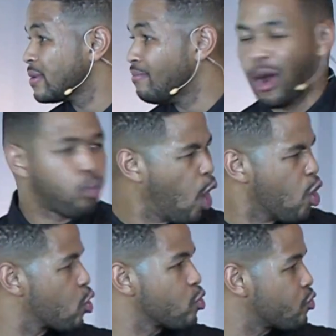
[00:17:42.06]
My
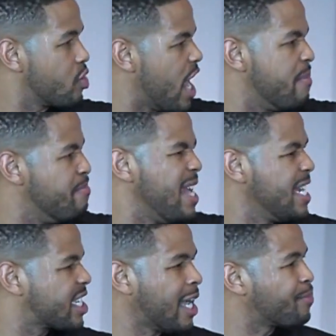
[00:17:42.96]
word, it
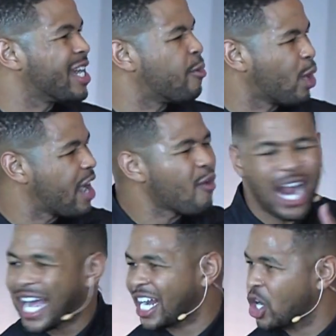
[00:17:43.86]
means something, and whatever I
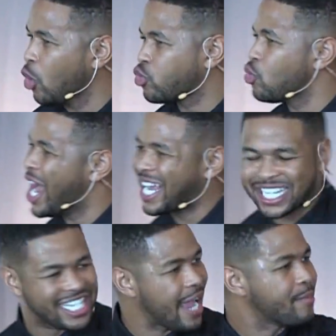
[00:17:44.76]
got to go through and
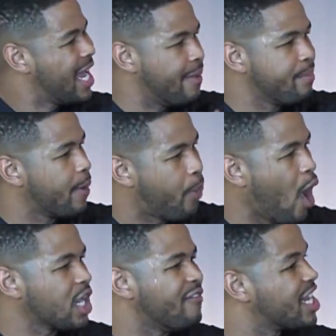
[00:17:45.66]
accept and be a
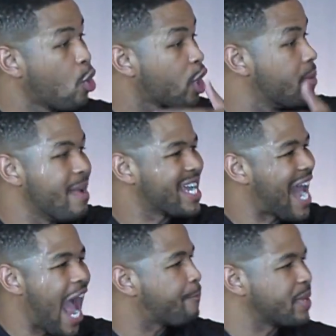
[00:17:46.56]
part of in order to make it
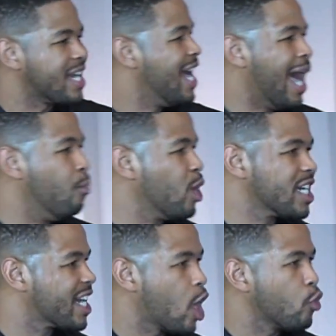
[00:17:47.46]
happen, I'm
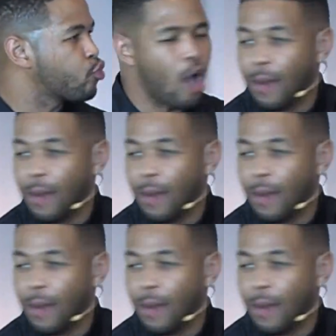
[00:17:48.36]
willing to go through.